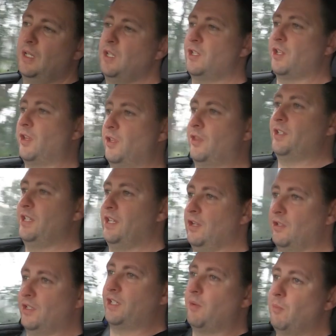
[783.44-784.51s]
so that the
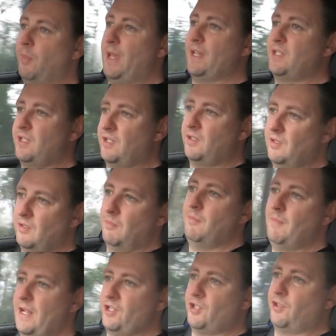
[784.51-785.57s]
dealers can best
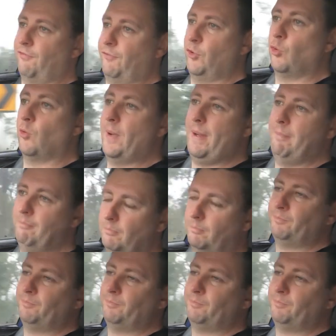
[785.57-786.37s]
match the fuel map.